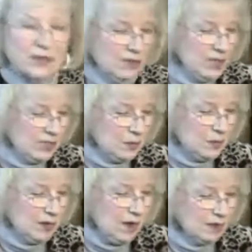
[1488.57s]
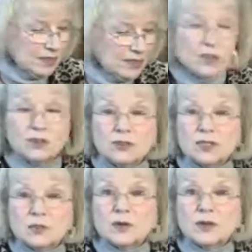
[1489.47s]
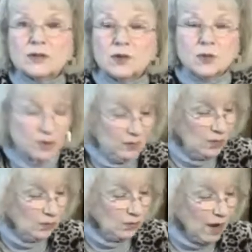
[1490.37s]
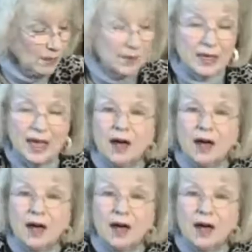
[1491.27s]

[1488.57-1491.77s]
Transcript: you this book. I'll send you this book if you if you write me.